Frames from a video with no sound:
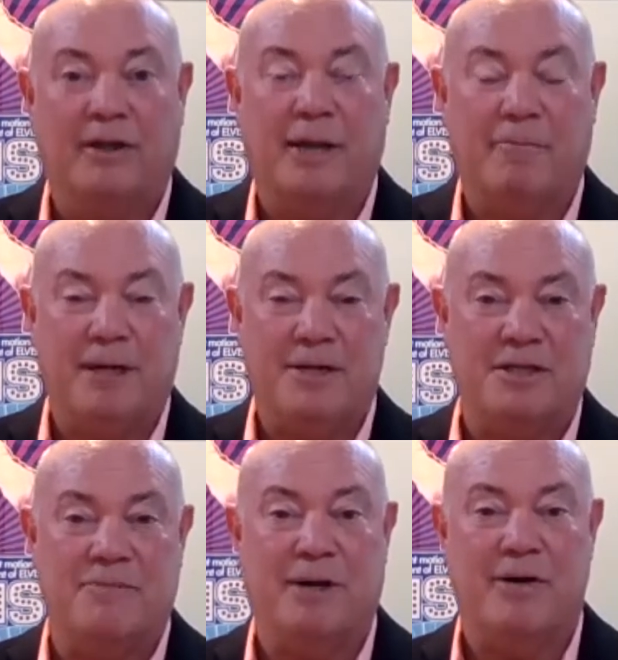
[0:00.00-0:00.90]
that piece
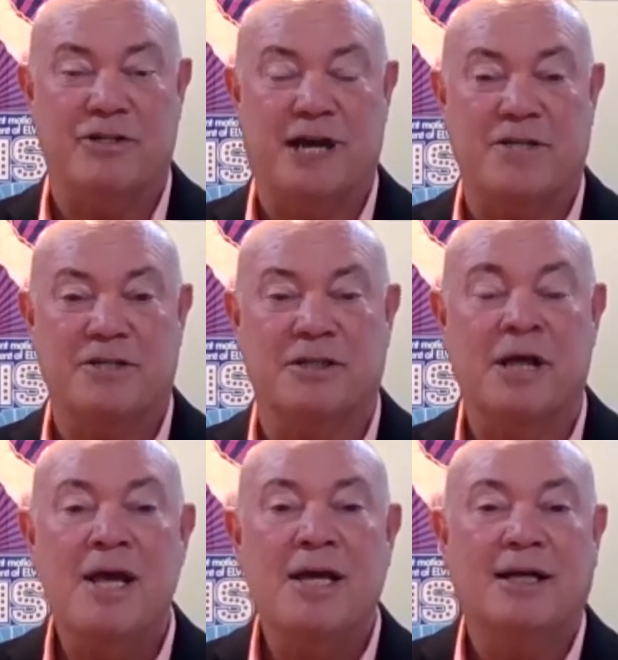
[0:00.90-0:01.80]
at Barrett Jackson
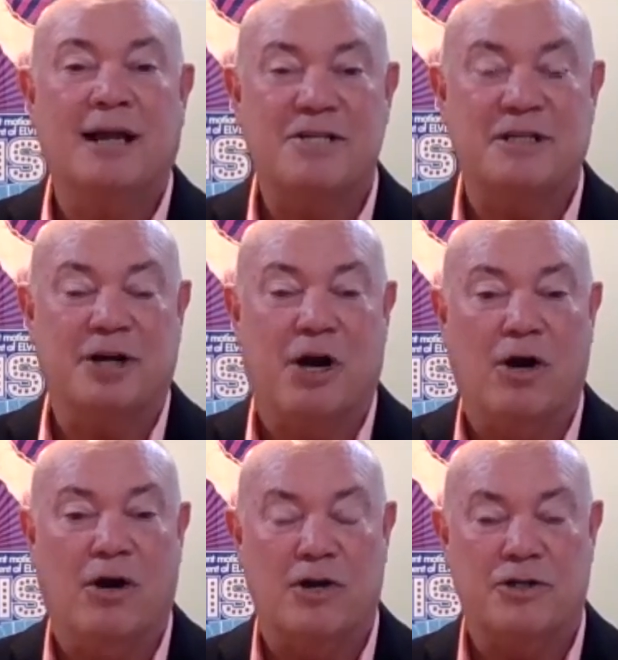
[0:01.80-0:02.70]
Classic
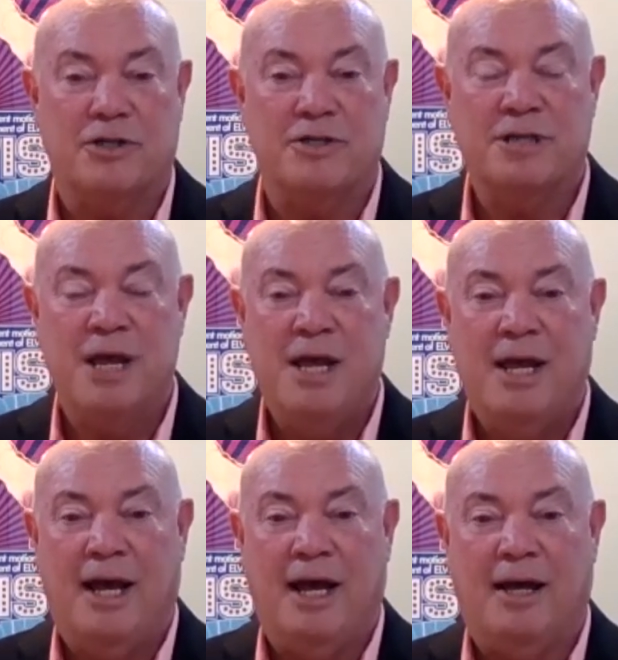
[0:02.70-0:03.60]
Car Auctions
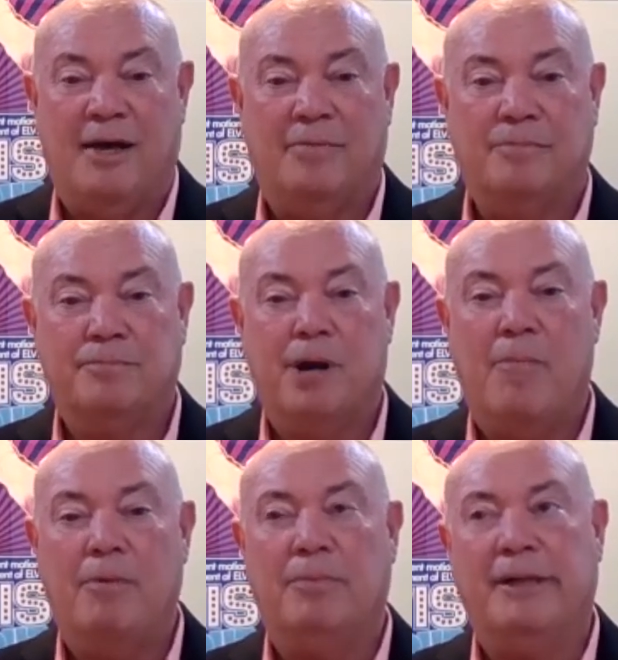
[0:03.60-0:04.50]
uh,
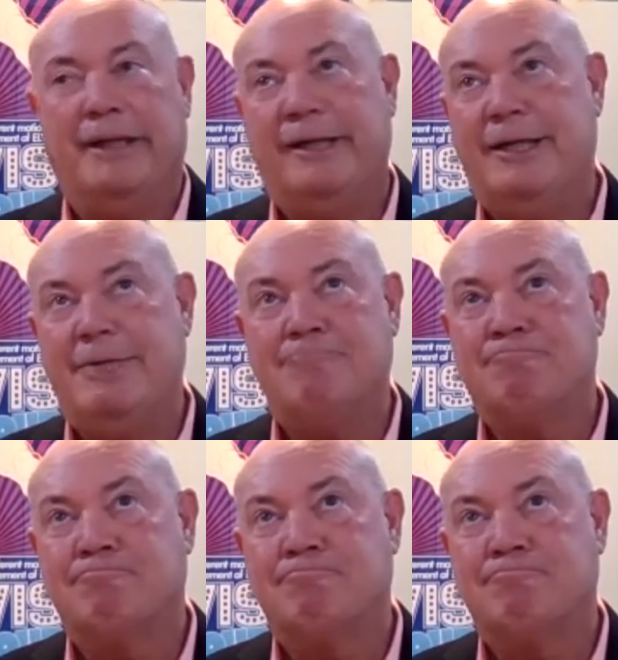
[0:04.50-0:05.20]
probably